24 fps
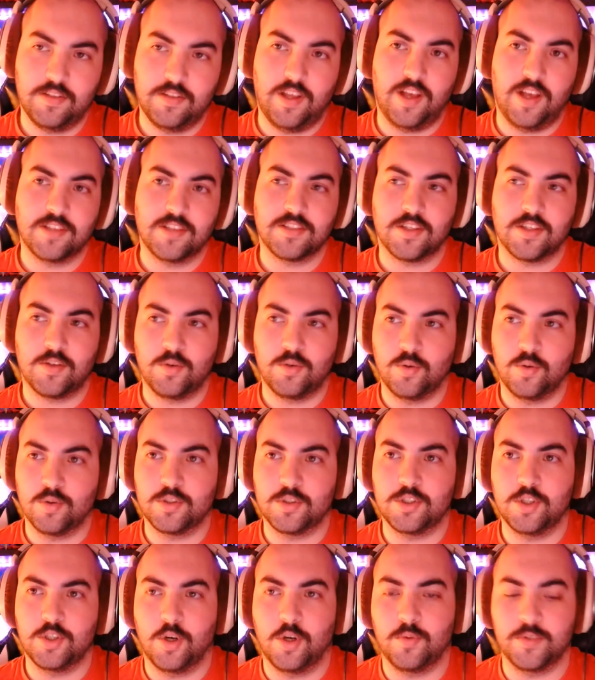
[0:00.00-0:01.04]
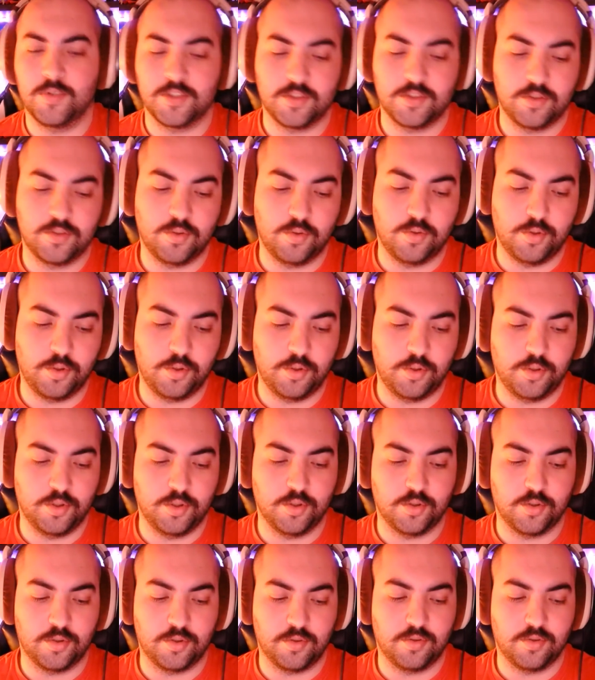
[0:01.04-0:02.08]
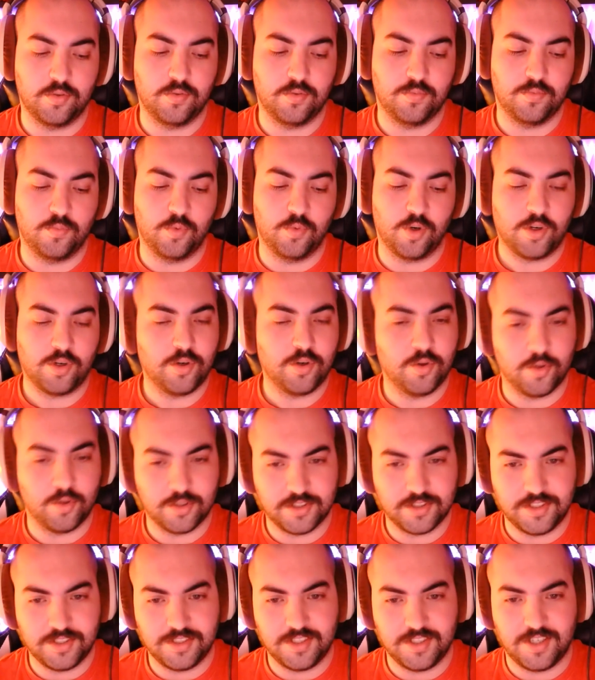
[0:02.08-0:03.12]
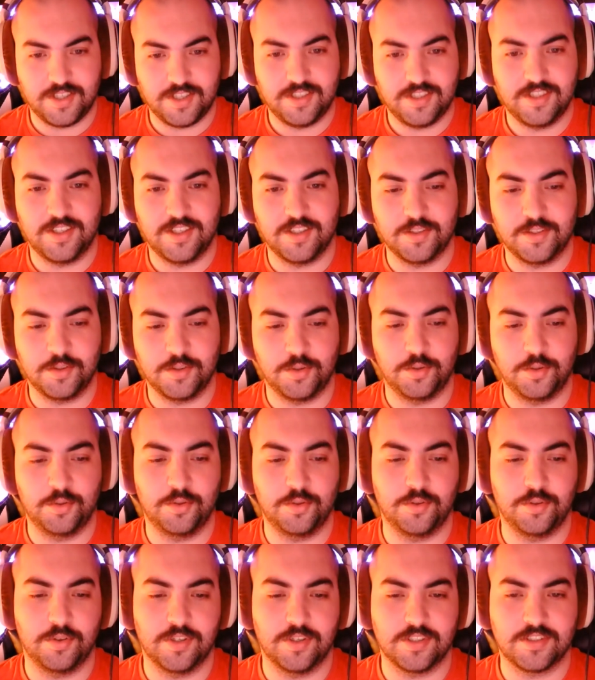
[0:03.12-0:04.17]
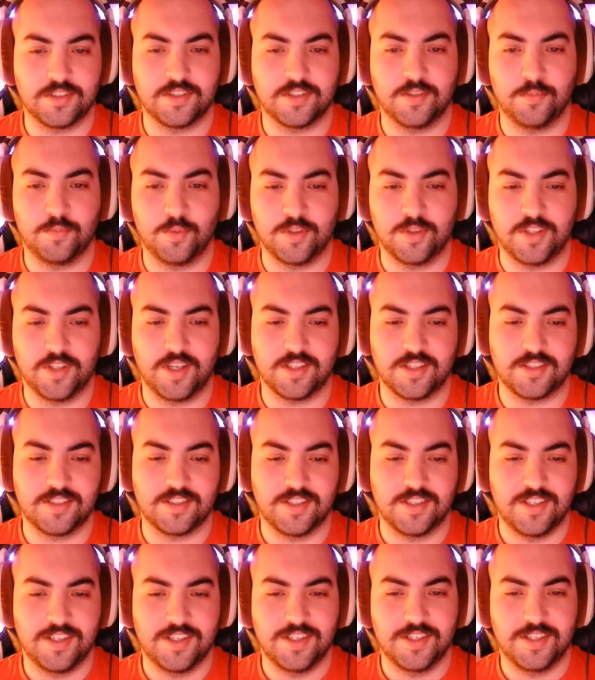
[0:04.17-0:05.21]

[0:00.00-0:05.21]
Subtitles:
as a coach, you always know who your workhorses are and who is someone that's